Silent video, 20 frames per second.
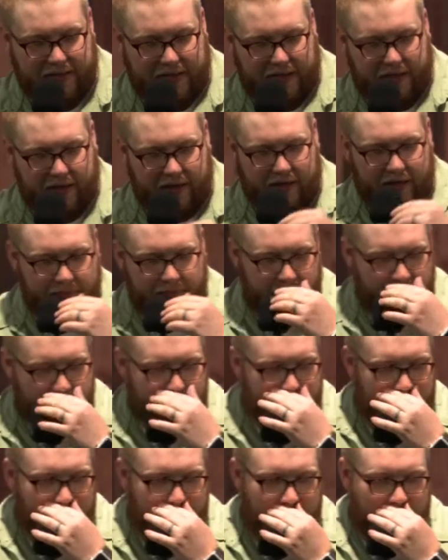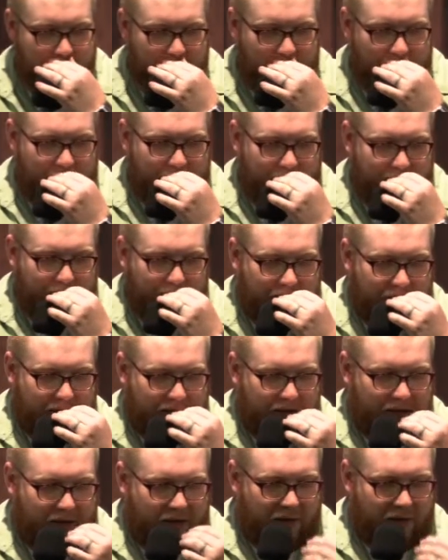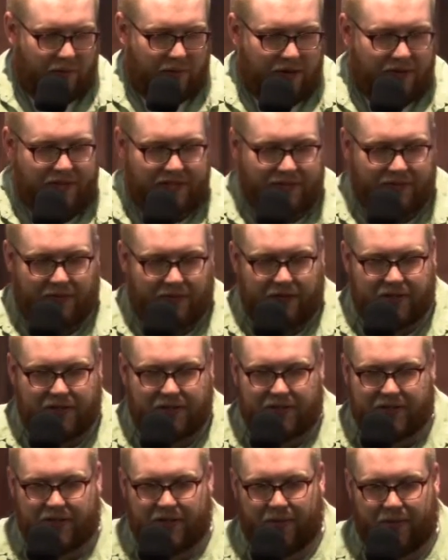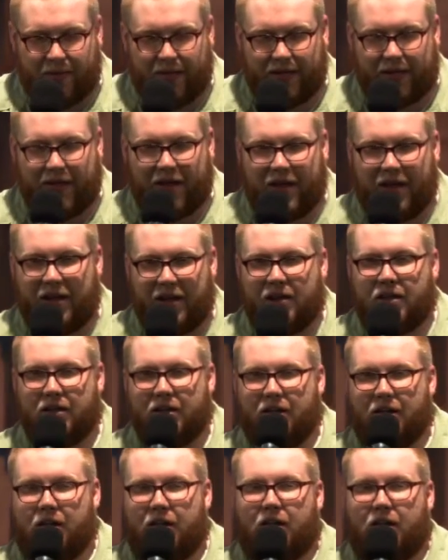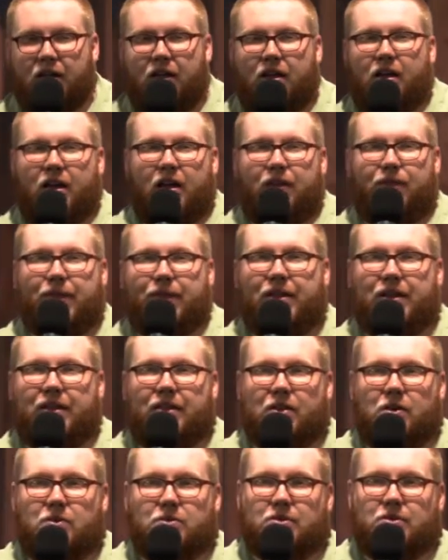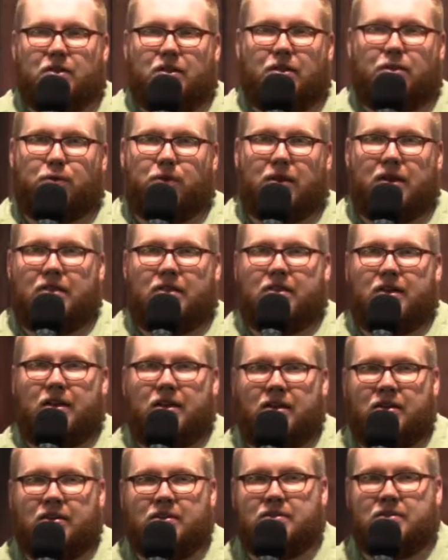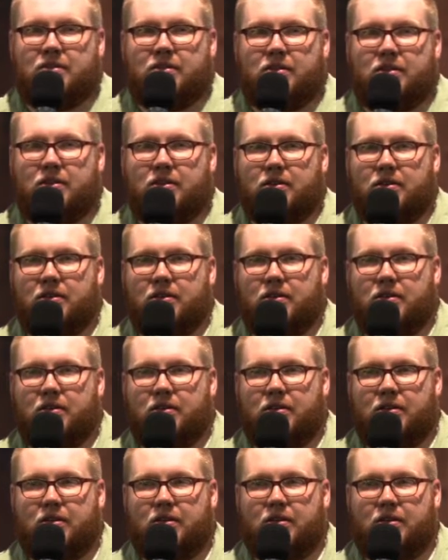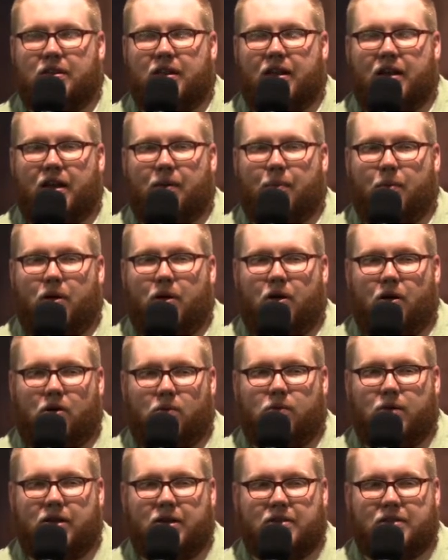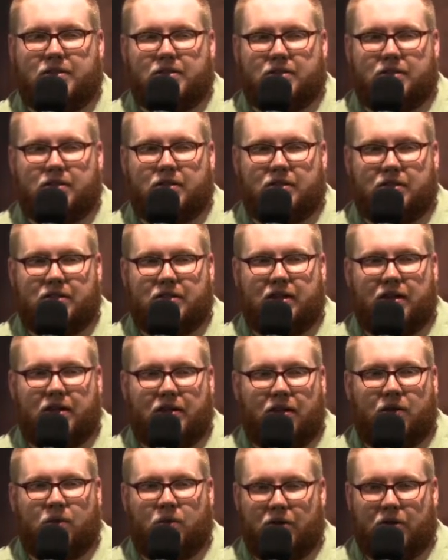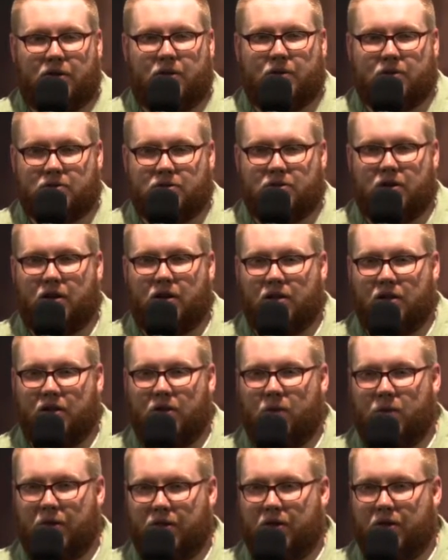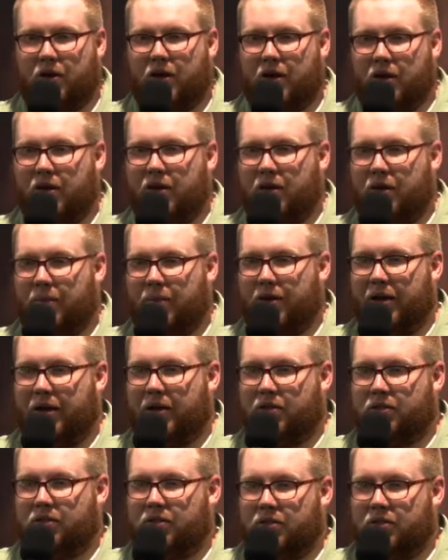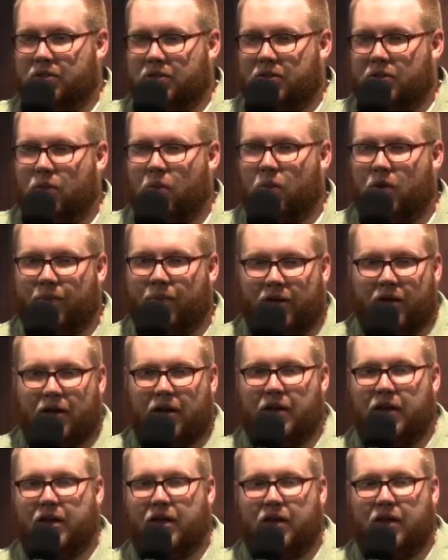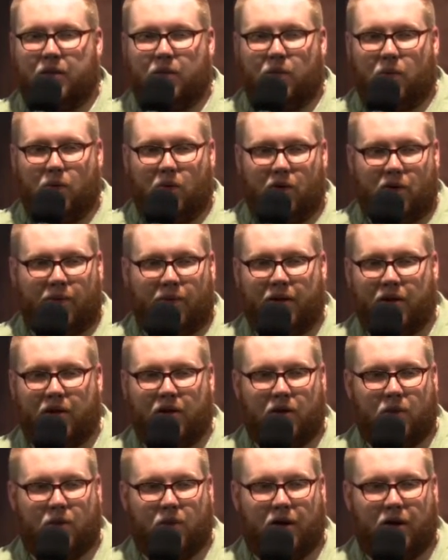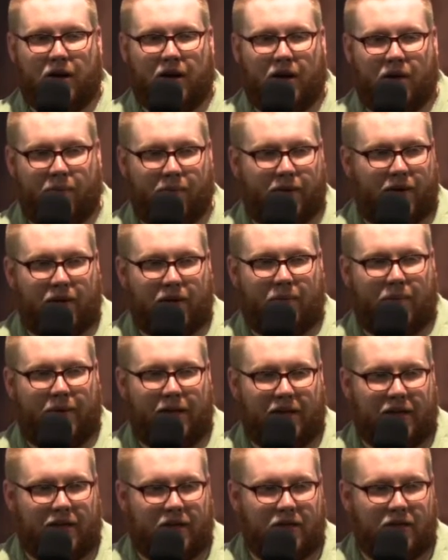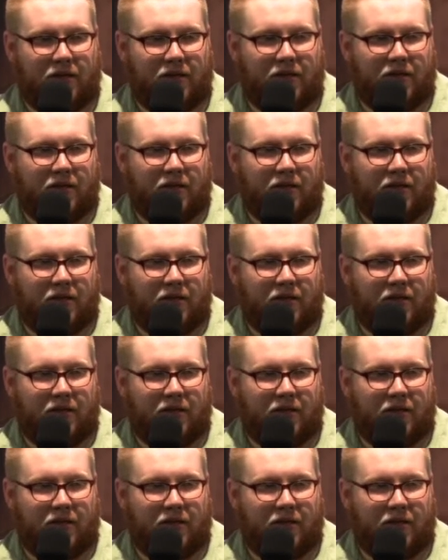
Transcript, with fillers: and Saturday. And I read these verses and I'm like, God, I feel like those are the three things that I'm always dealing with or struggling with or hearing about. What am I going to eat? What am I going to wear? How am I going to make it?